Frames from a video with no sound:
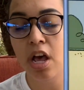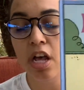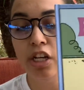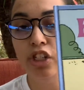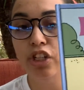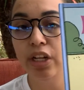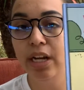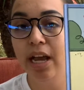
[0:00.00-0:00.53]

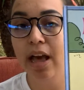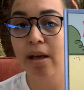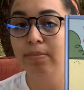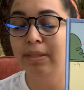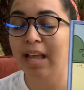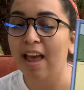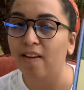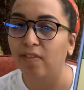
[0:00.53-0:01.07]
She
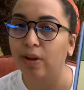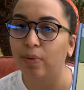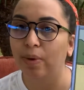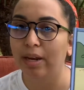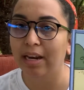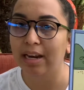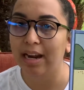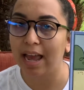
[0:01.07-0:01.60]
helps
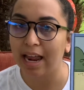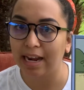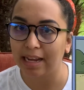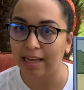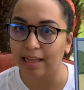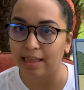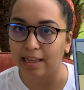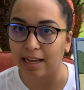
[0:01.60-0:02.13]
everyone and
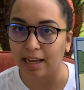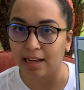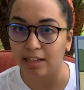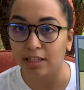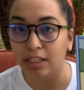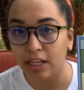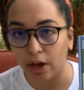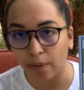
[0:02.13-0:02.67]
anything.
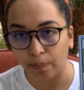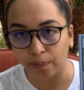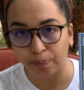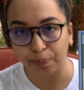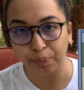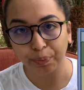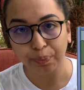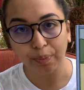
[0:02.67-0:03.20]
So
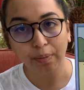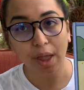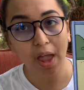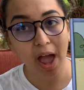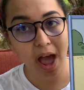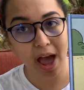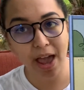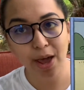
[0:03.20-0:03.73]

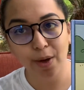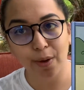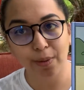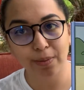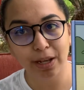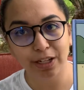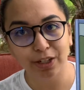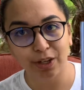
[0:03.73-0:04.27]
I
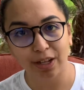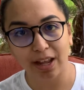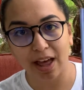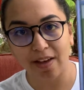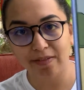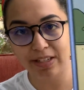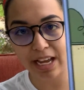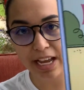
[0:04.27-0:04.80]
hope that you
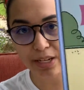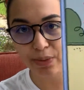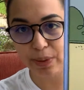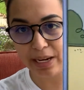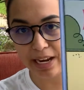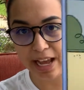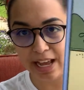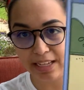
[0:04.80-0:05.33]
loved
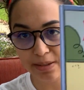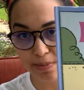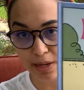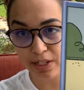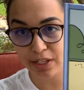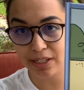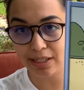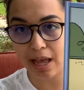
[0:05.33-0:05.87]
Edwina as
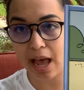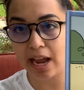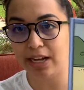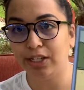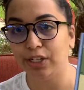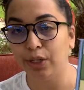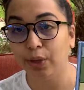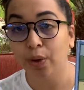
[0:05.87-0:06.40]
much as I
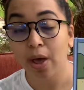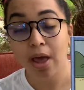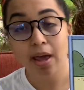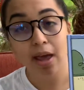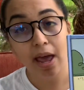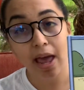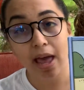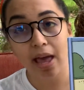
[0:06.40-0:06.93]
do.
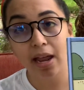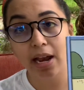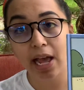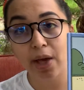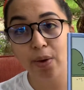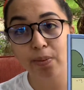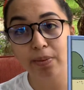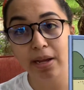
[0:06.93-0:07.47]
And I
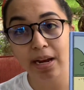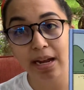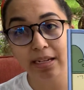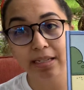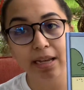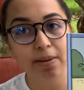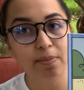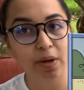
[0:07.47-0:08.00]
hope the next
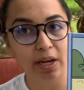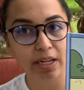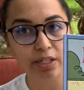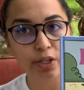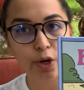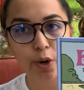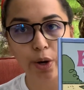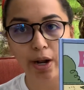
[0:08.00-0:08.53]
time you get to
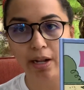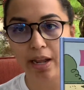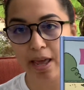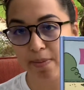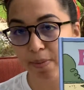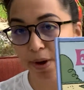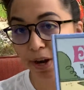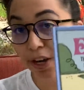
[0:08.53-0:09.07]
go to a
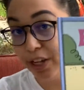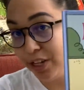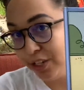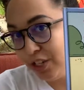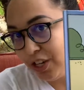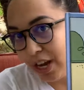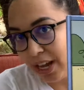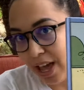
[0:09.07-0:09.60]
library, you
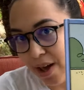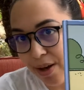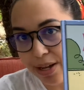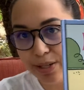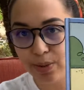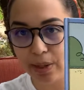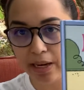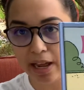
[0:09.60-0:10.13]
check out
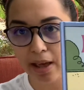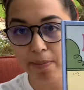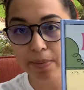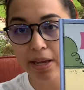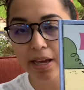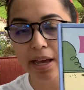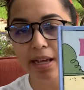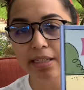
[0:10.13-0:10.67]
Edwina
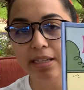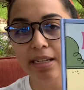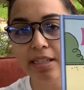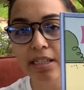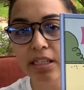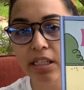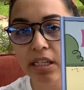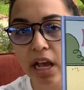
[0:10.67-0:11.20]
because
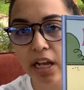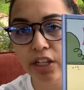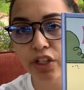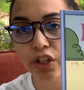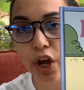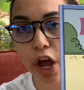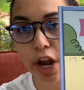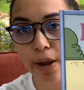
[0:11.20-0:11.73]
it's such
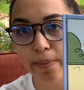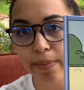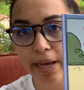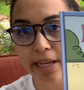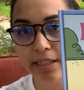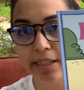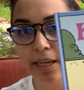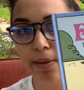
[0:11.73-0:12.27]
an
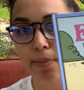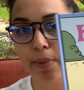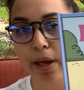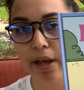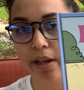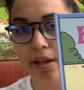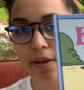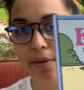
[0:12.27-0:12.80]
amazing book,
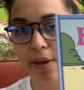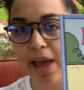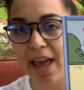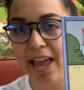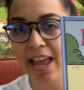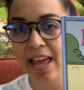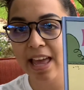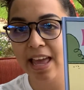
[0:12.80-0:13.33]

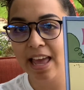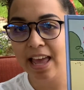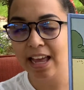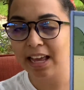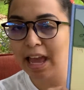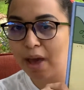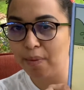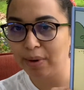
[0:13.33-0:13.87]
okay?
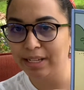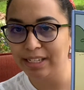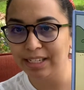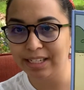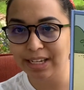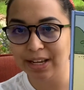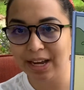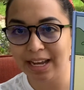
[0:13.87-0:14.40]
Can't wait to
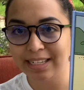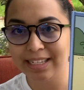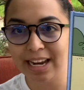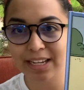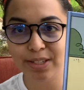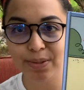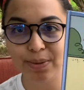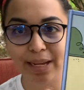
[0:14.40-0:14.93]
see you guys
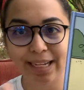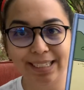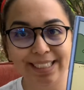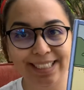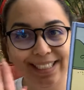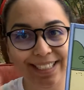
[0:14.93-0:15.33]
next week.